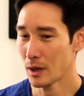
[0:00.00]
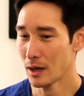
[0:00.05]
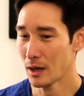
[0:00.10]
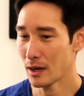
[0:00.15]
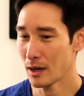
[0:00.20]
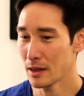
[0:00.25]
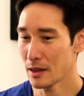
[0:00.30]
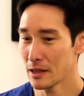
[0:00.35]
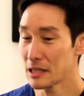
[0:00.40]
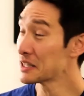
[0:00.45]

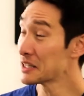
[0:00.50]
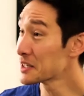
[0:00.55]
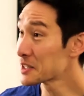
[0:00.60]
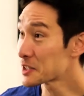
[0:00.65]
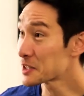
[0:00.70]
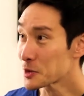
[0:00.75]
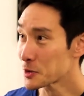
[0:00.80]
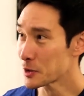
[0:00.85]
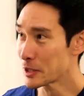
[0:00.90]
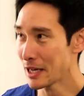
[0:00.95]
the
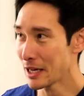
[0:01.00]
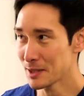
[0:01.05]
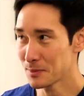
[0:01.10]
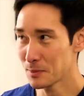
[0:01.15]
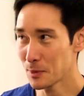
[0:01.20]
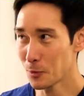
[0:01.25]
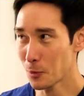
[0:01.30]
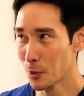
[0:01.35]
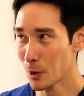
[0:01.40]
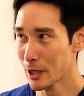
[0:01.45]
industry has
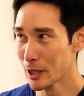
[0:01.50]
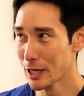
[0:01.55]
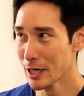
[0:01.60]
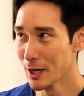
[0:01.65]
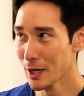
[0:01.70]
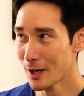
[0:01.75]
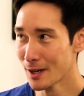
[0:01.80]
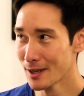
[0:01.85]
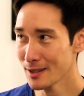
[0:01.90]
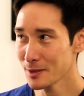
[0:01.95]
been working
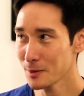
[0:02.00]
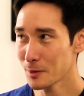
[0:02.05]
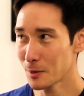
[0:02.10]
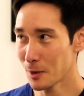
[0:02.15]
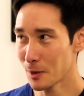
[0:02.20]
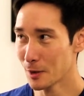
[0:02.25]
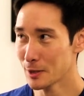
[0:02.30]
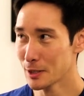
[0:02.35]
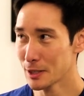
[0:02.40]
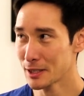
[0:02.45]
on to a
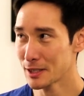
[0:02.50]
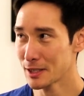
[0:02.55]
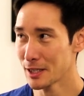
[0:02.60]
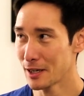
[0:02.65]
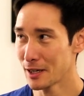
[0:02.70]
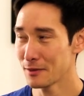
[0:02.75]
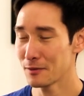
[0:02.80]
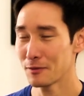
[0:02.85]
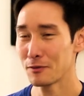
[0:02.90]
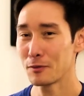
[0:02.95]
large
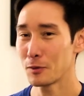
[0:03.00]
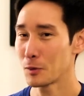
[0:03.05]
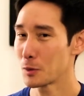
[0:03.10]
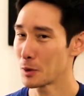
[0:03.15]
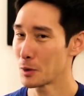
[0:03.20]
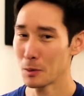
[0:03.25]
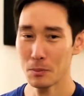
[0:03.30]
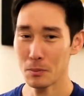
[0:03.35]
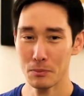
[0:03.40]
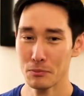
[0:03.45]
extent
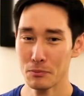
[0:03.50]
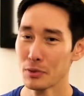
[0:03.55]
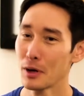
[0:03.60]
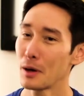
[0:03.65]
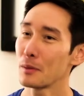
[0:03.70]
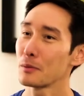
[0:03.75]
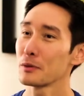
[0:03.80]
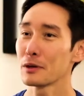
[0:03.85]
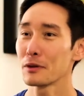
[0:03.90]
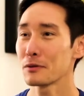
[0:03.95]
for
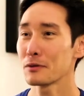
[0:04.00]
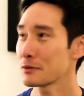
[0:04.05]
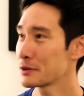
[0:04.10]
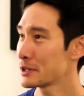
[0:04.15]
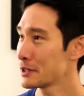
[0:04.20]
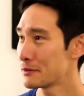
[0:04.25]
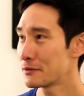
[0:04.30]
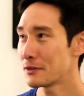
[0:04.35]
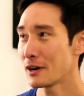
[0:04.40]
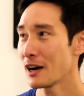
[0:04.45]
probably
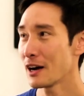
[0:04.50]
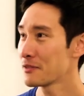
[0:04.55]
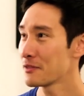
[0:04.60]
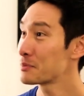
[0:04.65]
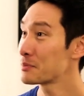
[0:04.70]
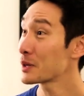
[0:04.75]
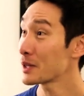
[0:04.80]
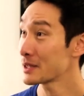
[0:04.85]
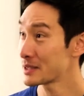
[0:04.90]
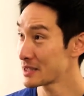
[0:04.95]
3 to
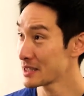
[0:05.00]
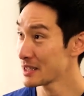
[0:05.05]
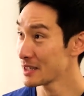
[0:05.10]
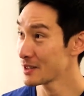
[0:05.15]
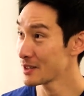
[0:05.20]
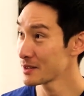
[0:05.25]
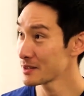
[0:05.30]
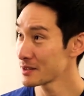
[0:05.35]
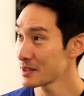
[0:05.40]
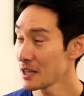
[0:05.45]
5+
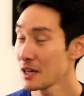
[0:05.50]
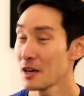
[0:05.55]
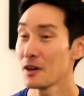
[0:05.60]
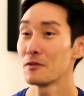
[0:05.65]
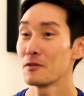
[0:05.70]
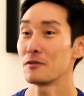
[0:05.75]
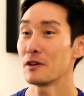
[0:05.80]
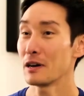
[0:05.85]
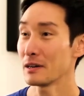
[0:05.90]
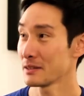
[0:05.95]
years,
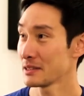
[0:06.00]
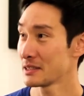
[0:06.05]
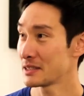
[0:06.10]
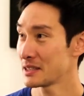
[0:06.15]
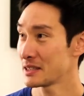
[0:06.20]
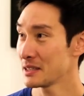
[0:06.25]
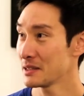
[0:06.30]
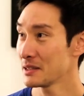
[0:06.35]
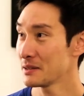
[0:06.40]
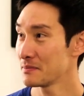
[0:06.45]

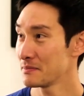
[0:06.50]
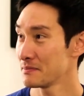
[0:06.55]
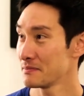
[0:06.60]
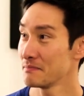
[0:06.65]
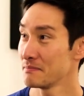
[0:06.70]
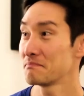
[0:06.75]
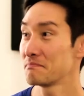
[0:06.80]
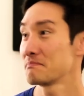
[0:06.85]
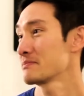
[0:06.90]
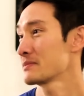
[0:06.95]
finally
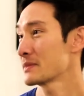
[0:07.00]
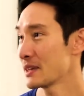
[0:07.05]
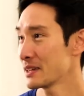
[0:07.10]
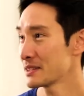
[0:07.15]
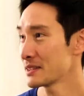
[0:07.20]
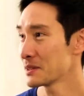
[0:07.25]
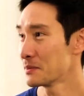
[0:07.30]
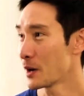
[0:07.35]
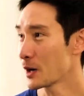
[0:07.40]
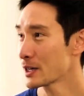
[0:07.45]
get
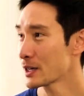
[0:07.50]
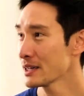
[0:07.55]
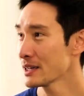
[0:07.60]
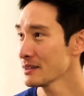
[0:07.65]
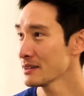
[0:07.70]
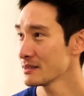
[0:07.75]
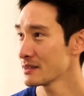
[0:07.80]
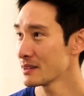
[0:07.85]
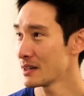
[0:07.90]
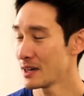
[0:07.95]
to
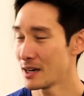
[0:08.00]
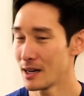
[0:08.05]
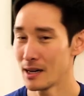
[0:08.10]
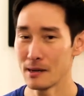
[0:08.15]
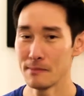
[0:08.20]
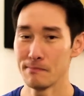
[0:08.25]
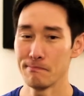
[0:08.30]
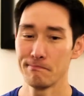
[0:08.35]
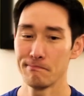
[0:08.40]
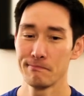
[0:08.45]
market.
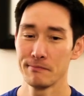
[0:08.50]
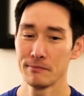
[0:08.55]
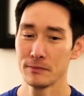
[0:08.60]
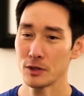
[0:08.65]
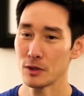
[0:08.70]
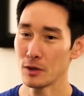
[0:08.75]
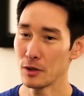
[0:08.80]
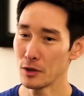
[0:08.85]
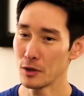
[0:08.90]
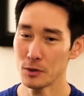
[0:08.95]

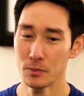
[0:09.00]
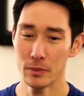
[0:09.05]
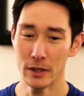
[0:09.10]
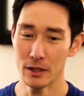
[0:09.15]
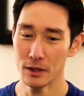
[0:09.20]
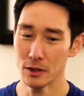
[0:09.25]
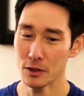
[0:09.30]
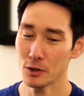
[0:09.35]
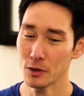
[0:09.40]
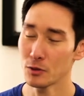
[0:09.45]
So there's been a
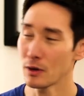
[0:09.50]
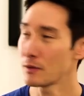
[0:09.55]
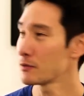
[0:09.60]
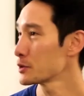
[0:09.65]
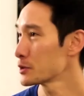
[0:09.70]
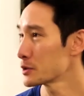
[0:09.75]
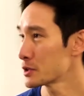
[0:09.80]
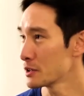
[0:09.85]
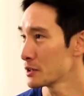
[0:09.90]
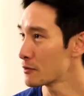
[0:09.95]
huge
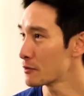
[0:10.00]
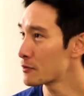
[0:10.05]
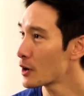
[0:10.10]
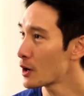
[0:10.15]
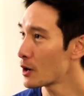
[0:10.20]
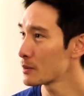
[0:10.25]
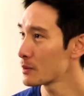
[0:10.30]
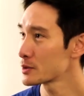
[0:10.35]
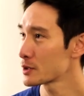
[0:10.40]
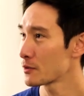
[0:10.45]
revolution in
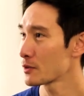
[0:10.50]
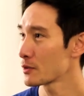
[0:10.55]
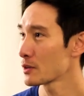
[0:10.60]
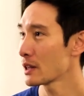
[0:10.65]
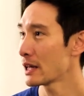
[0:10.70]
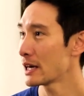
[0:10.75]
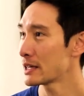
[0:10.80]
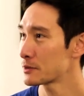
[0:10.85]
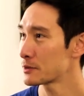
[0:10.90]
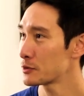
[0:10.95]
foams over the
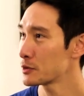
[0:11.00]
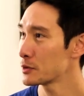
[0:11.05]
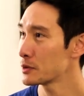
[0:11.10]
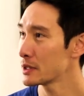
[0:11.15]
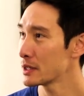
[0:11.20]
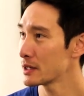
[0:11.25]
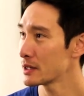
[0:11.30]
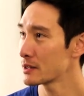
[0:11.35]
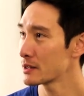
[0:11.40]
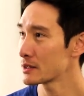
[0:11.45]
last few
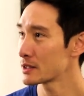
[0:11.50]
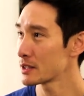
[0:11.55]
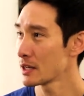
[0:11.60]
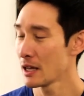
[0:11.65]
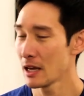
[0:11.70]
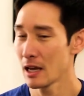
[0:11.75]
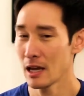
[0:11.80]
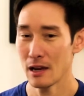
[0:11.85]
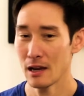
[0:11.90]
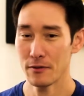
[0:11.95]
years.
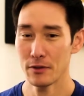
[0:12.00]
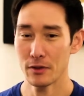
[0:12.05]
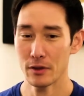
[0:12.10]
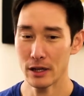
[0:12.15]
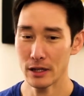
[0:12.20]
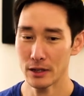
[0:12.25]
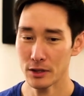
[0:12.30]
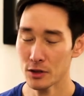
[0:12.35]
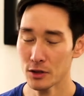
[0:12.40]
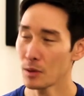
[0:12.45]
I feel
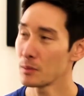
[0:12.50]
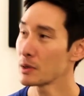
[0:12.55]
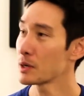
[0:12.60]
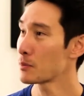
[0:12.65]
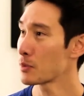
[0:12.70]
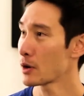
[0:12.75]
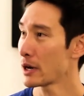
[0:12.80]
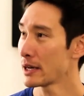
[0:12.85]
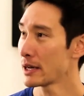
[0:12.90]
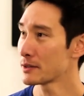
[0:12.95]
like so many
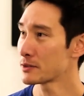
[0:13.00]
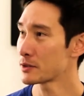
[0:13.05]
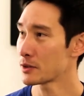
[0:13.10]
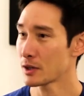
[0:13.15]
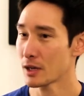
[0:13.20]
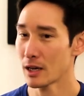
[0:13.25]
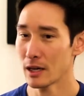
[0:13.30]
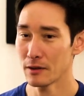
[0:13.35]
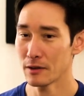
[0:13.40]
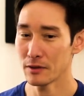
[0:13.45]
brands are
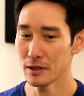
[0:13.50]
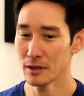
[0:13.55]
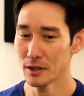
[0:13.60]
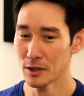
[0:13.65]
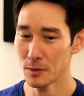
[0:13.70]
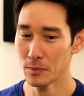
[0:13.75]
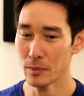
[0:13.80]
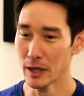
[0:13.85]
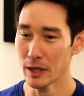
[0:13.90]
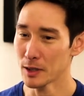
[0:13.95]
kind of in this
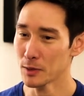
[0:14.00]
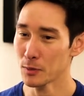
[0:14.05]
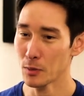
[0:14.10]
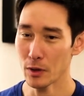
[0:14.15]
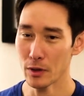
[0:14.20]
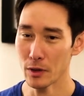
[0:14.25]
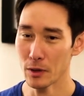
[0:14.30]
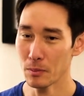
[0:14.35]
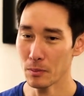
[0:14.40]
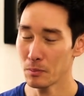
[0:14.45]
space
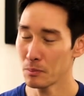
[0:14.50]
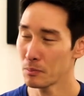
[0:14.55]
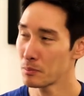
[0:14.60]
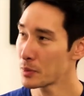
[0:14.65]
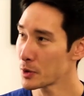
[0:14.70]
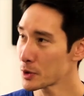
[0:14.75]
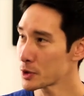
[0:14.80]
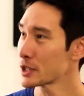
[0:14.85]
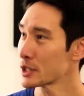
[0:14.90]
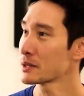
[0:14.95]
where they're
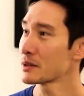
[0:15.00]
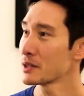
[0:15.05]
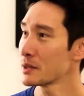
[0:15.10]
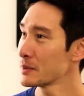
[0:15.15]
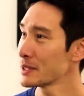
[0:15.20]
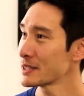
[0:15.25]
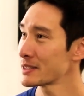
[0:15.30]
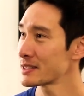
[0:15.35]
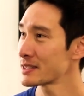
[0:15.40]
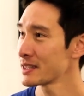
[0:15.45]
pushing
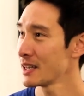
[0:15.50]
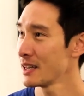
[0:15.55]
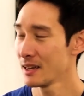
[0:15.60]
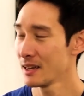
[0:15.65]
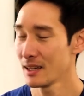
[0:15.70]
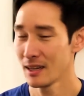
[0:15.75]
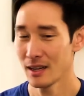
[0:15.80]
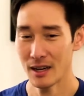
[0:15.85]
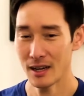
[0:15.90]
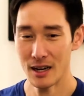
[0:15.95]
limits
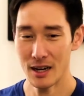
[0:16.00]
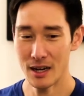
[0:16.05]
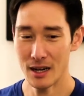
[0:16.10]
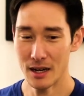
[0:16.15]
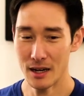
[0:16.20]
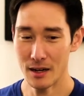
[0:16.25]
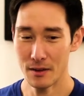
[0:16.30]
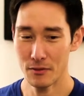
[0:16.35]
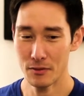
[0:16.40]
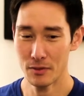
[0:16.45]

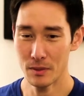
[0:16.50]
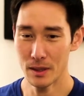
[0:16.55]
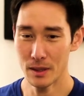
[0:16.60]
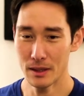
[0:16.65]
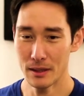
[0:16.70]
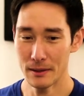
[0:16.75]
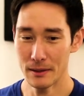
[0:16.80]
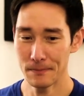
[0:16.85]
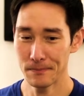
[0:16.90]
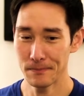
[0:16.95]

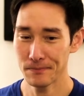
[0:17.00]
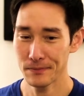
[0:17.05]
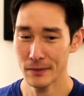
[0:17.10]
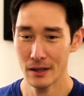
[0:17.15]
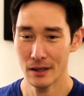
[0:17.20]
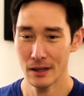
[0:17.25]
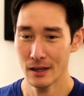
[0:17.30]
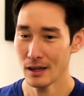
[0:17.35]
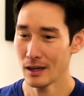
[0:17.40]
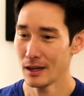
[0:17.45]
from
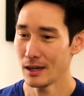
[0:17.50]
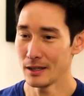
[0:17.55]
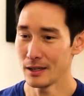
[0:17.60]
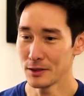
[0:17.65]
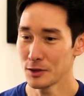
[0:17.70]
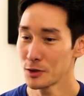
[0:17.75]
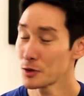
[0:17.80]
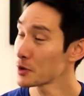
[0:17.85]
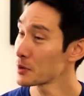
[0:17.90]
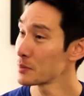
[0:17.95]
a
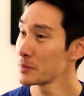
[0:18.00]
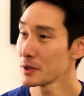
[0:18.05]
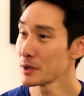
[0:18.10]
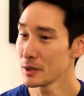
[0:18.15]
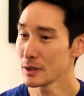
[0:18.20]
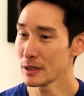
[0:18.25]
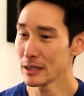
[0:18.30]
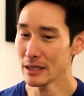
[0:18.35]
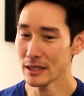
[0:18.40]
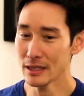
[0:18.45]

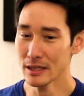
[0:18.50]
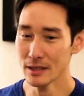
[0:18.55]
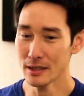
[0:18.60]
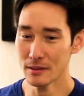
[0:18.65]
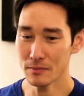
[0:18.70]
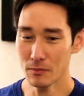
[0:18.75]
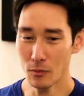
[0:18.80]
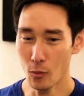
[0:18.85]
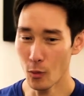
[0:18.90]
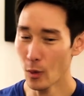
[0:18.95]

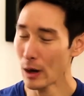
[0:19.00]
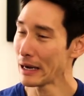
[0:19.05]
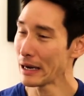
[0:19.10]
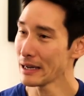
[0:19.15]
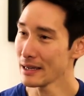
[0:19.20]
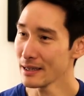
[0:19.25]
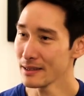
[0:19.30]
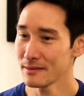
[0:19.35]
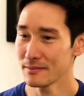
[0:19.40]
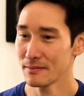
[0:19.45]
durability,
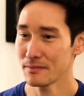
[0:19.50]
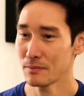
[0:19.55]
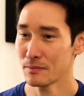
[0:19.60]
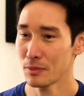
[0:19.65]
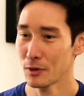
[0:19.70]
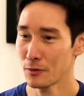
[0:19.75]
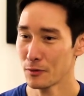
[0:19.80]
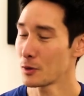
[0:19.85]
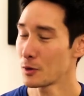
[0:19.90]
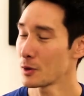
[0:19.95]
weight,
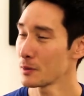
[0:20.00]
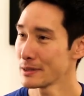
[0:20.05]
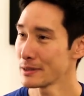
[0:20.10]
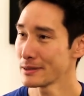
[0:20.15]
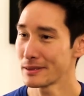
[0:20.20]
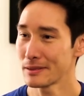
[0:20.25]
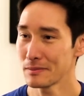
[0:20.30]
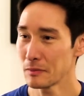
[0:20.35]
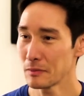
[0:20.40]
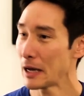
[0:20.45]

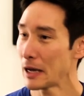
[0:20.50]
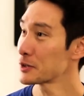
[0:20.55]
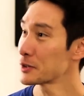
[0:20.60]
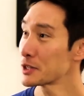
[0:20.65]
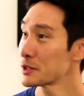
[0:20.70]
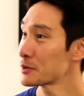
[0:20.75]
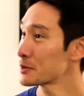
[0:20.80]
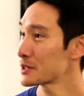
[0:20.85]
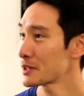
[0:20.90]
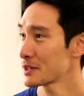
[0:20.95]
performance,
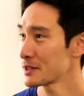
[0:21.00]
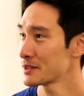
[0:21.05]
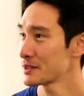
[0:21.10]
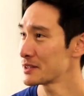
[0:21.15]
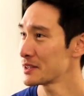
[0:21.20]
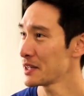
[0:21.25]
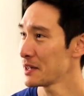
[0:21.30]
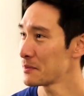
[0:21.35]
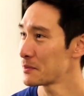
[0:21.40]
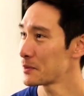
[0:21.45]
energy return
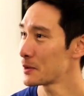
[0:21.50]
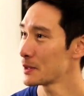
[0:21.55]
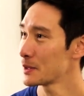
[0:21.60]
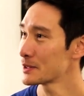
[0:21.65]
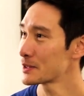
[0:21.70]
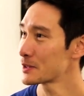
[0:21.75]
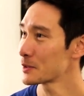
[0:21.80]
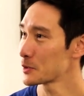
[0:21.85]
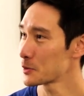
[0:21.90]
standpoint. So it's